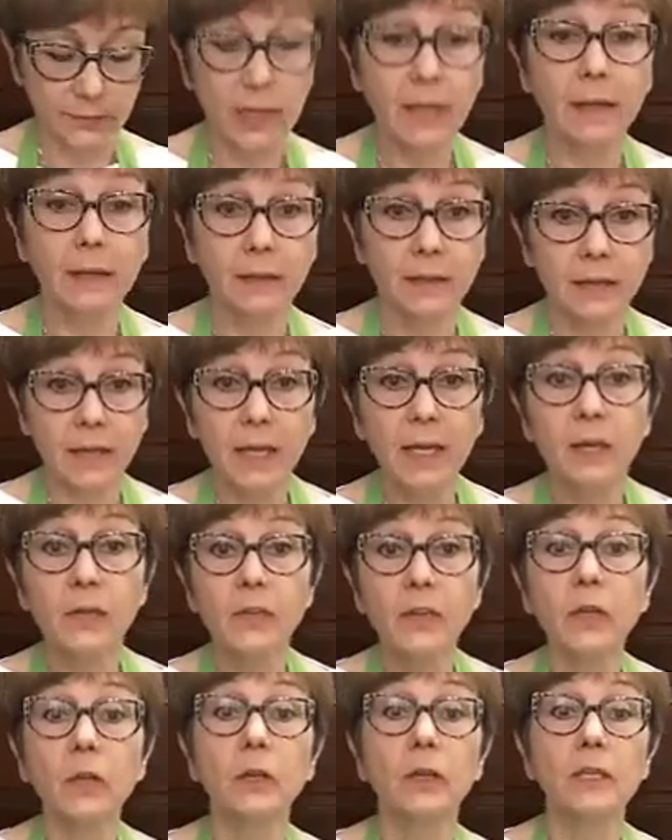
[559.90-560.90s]
I
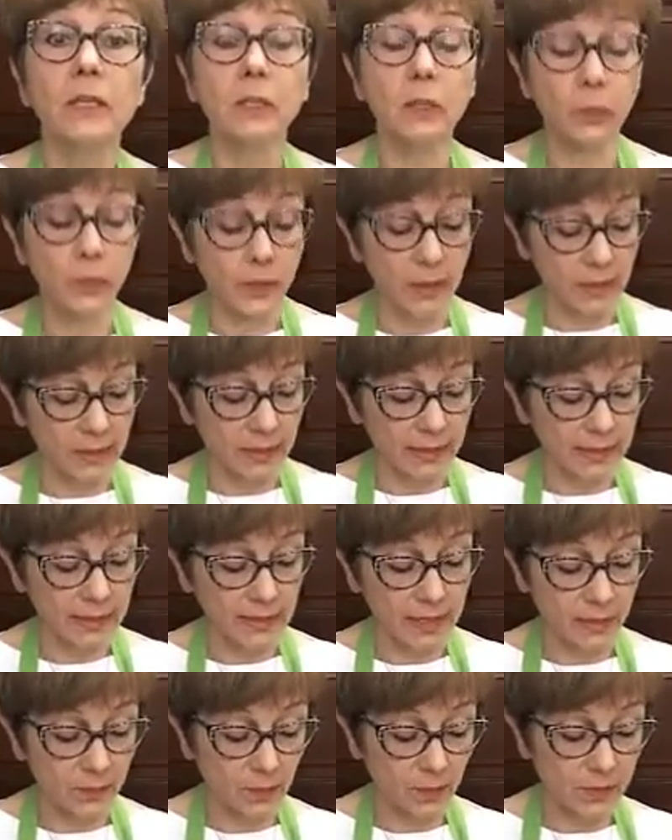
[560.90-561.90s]
feel a little bit like
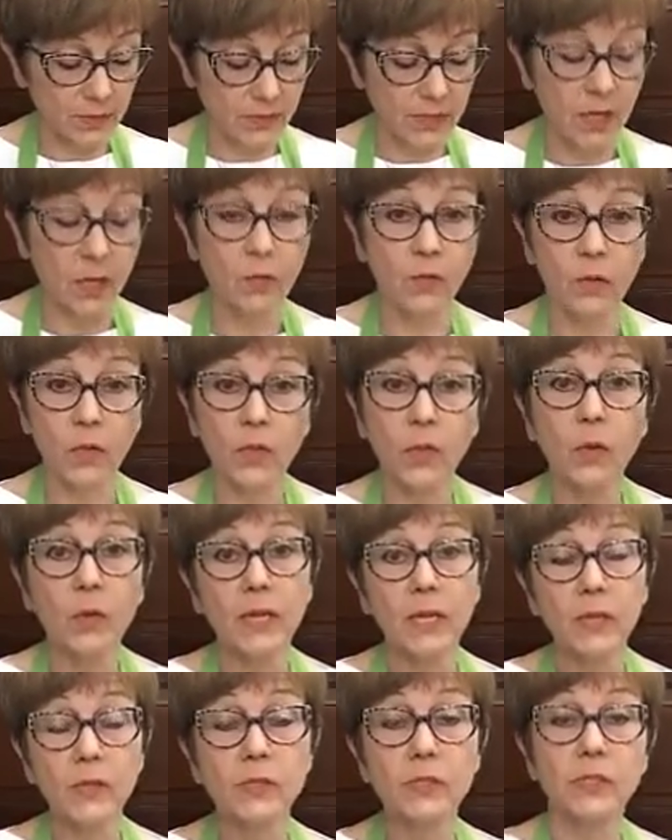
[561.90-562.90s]
that myself. Although
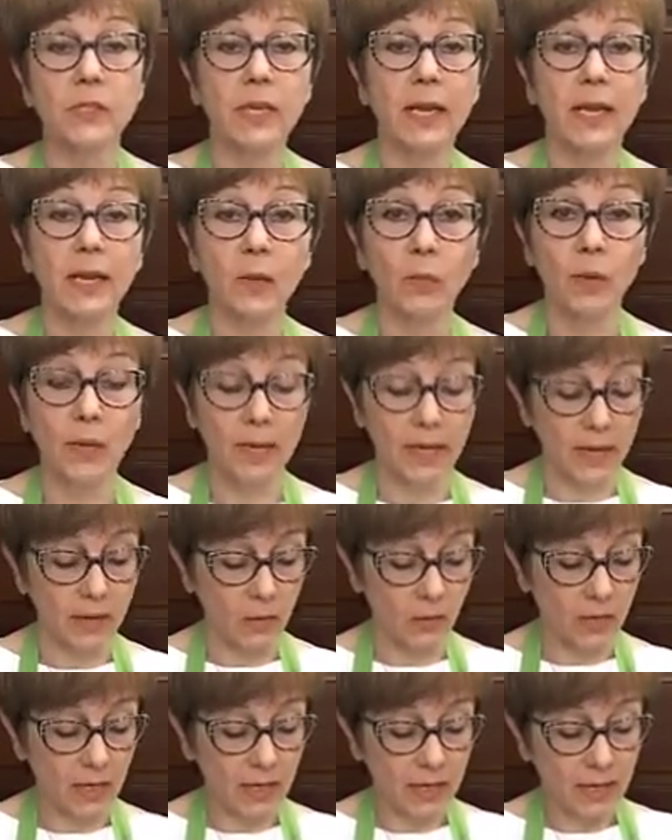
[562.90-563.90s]
yesterday I went
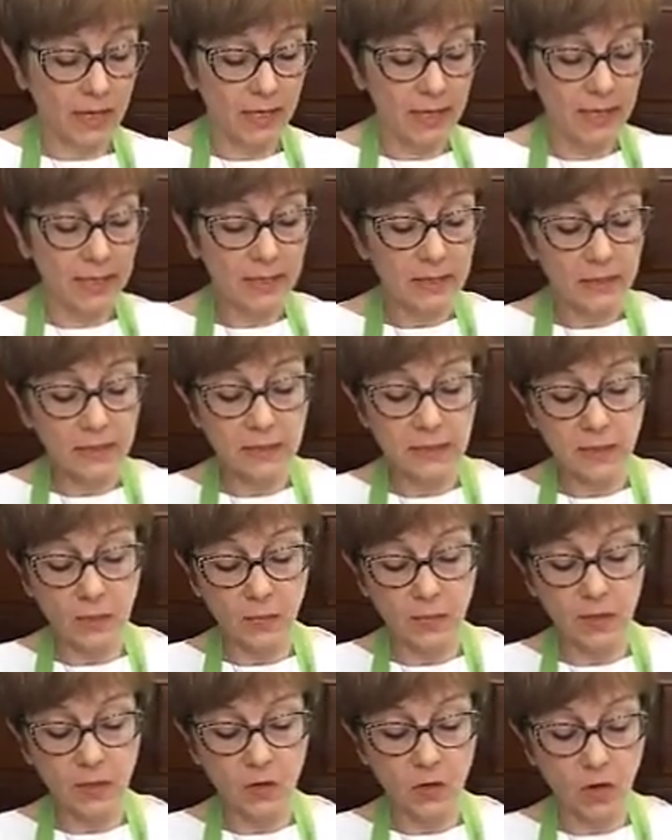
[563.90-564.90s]
out and I cleaned
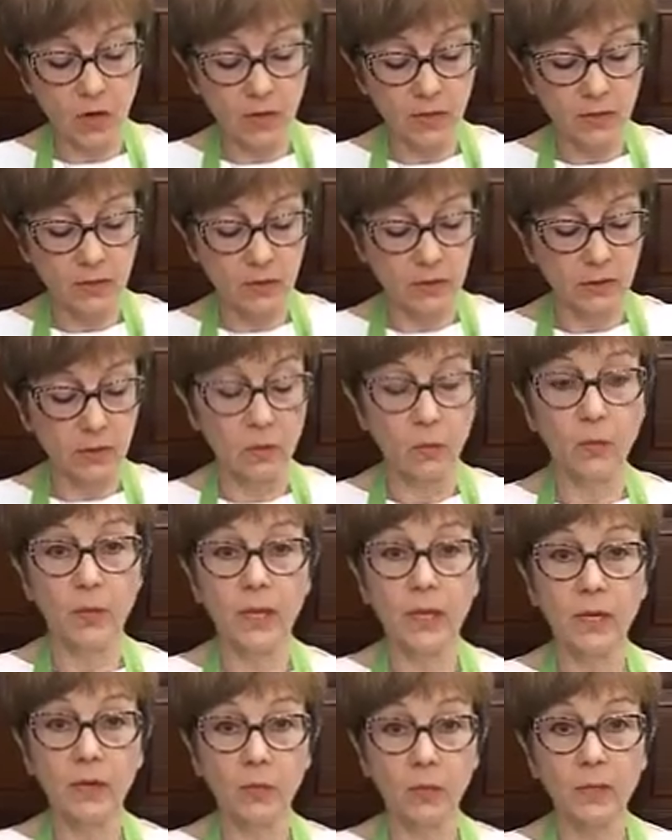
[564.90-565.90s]
up the garden a little
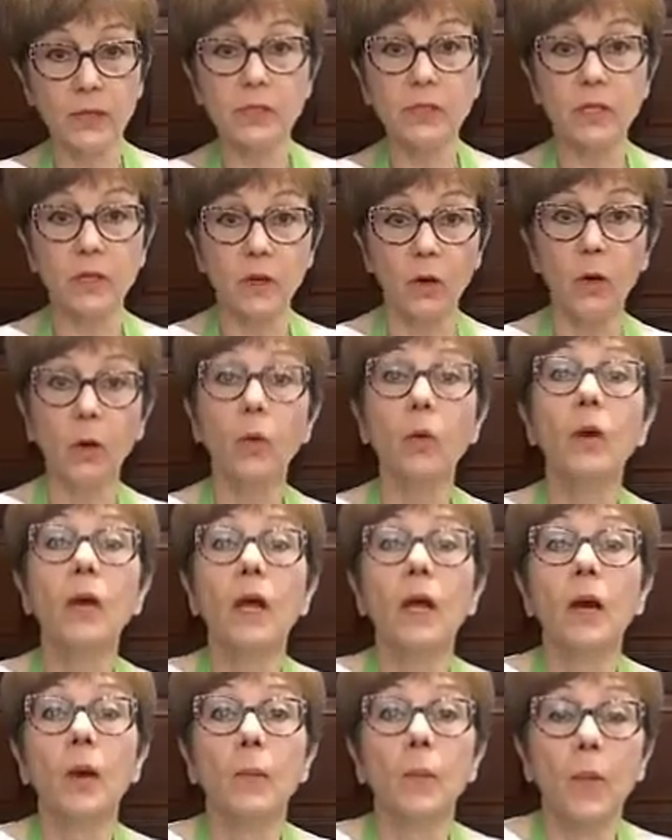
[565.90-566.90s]
bit, went to go
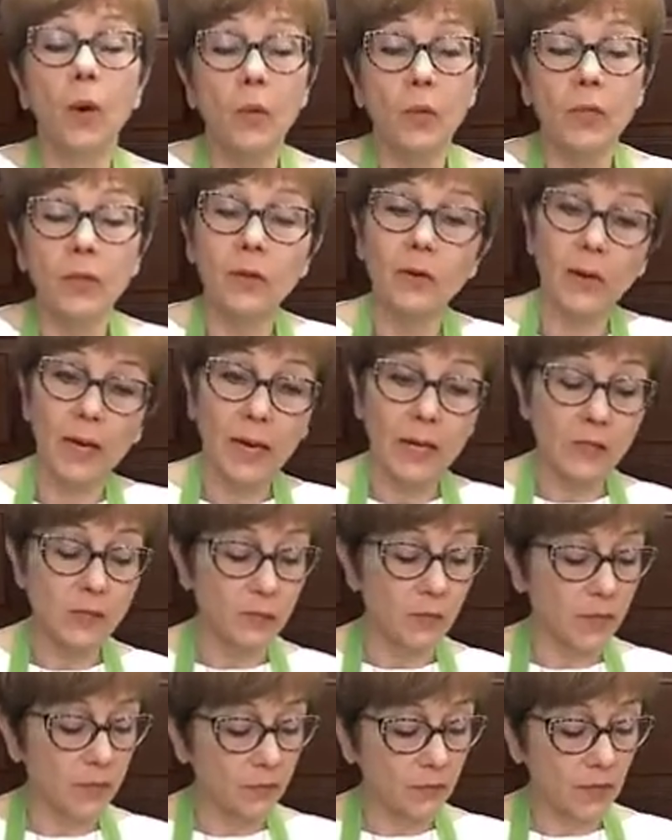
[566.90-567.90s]
mow the
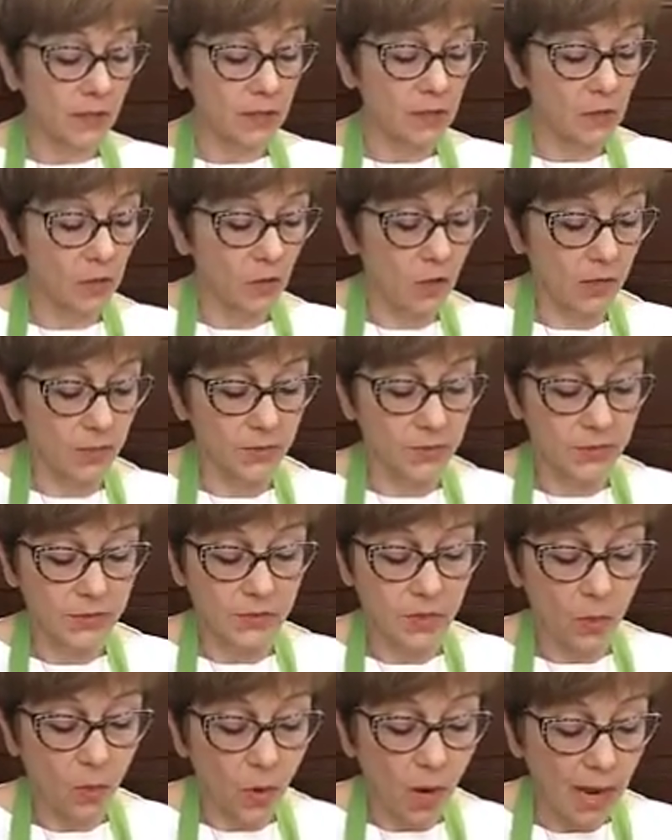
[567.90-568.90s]
grass. My front lawn is
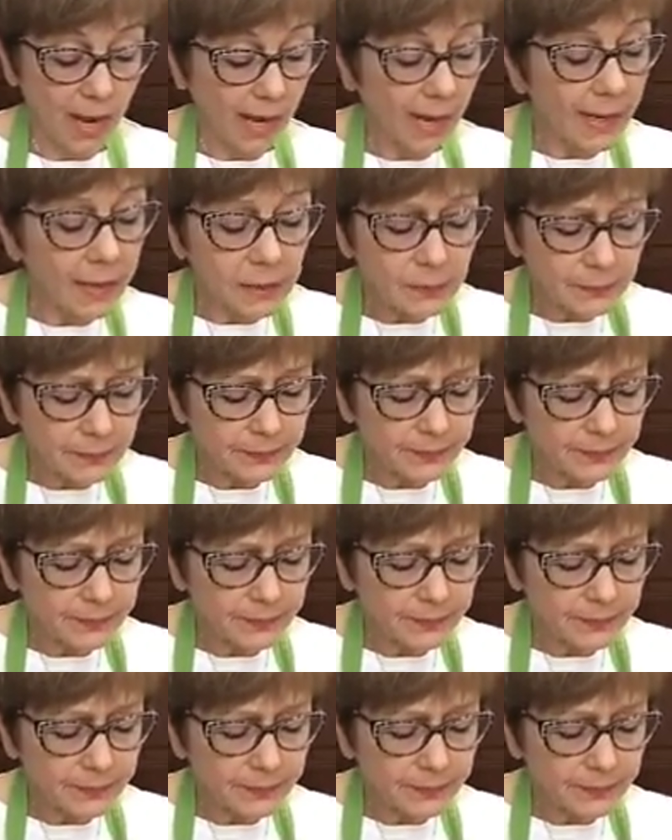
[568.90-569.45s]
so high.